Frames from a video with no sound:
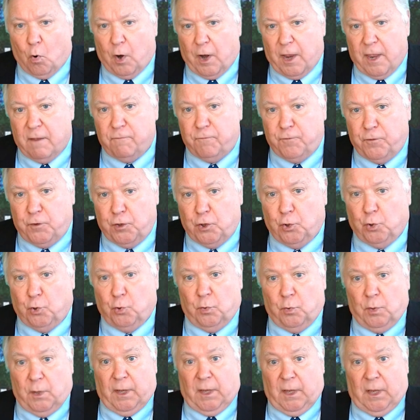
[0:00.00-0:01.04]
if
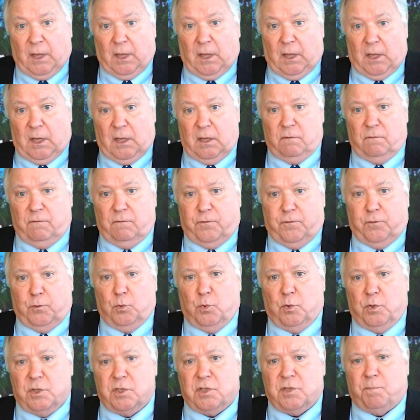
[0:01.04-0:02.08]
you
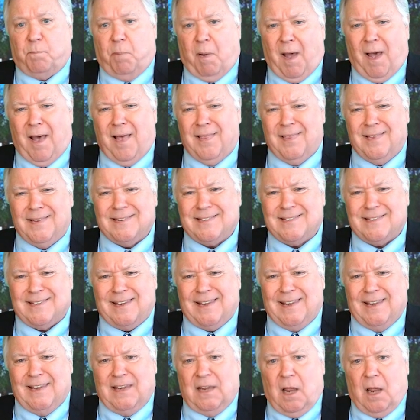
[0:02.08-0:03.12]
influence
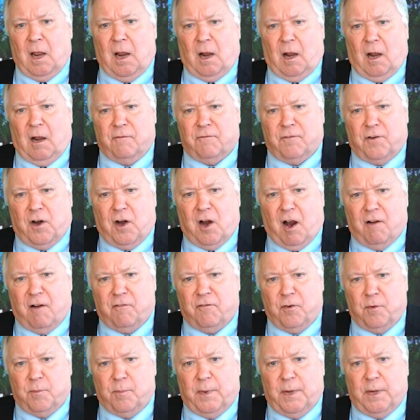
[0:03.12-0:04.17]
policy of
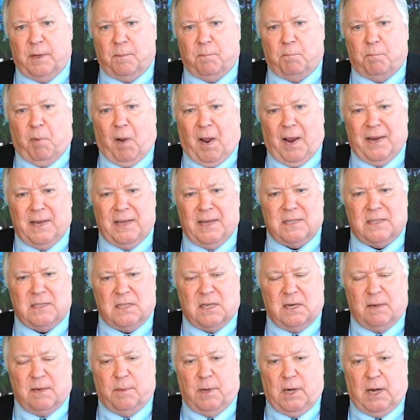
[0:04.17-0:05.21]
government by
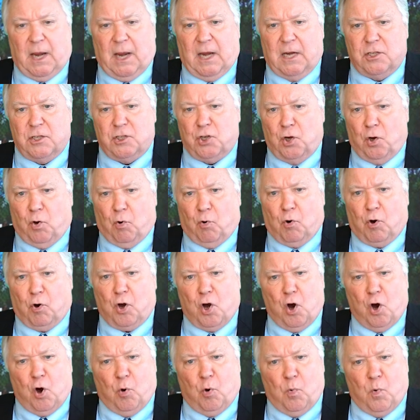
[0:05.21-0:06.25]
intimidation or
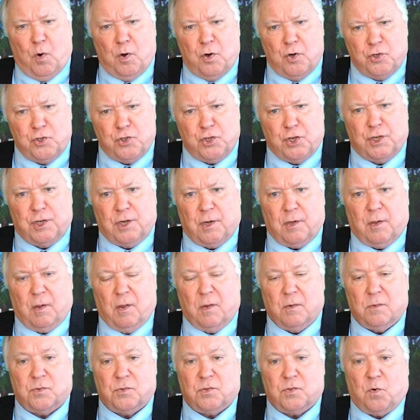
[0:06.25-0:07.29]
coercion,
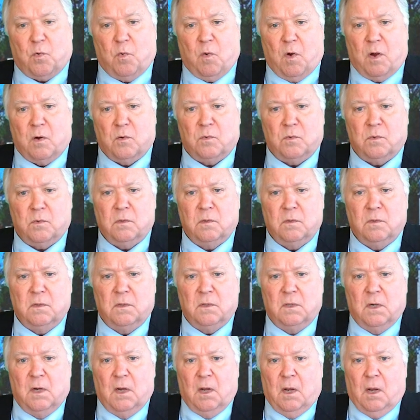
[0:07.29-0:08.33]
close quote.
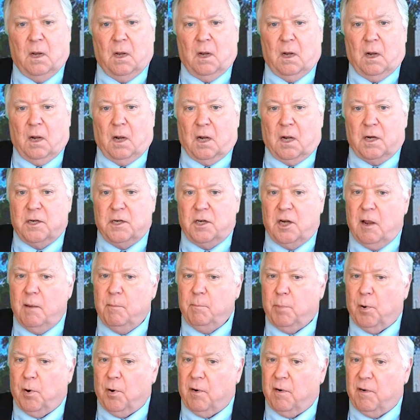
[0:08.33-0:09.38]
A
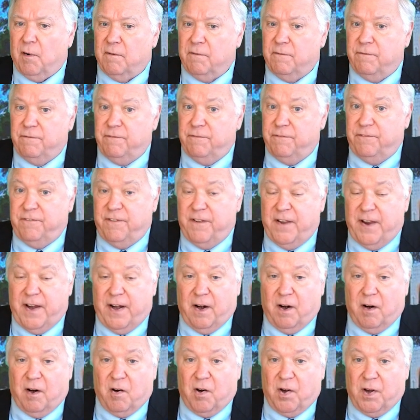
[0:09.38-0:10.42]
number of
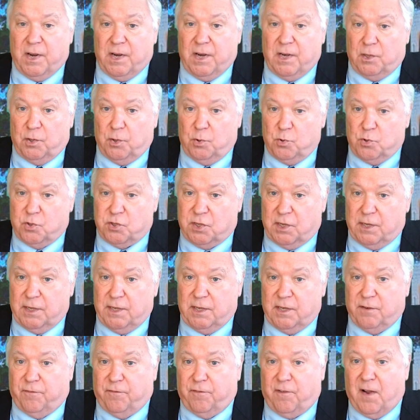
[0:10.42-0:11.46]
very loosely
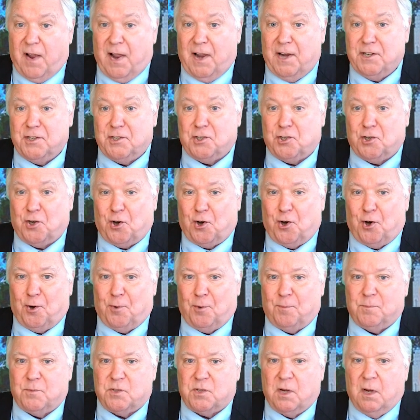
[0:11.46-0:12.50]
defined
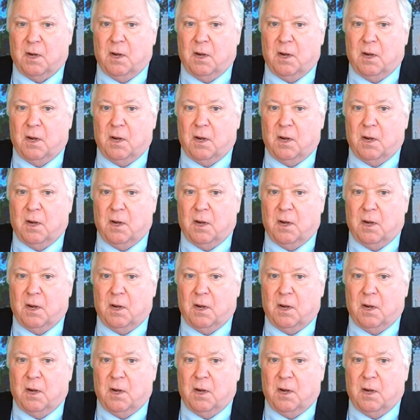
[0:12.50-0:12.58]
terms